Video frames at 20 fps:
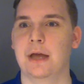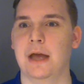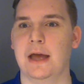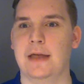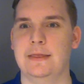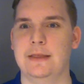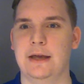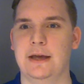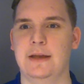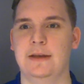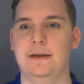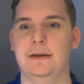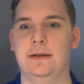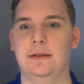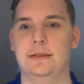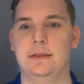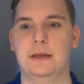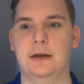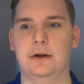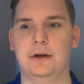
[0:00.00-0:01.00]
And then
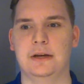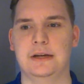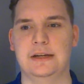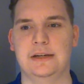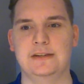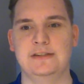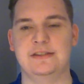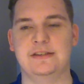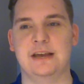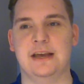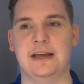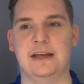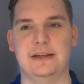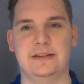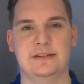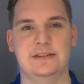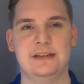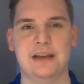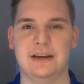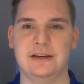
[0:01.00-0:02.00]
there is a
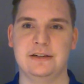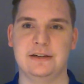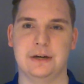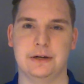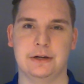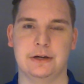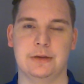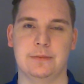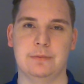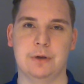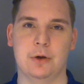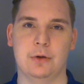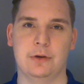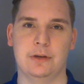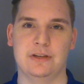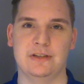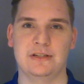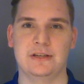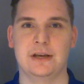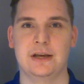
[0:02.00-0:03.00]
secondary
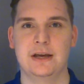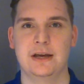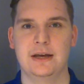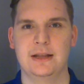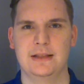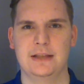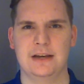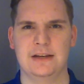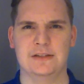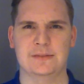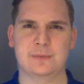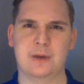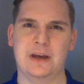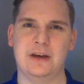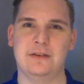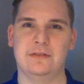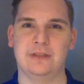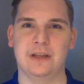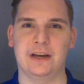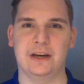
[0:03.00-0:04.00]
component that is
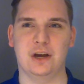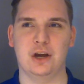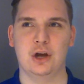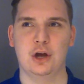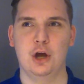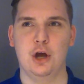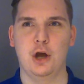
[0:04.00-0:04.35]
made of like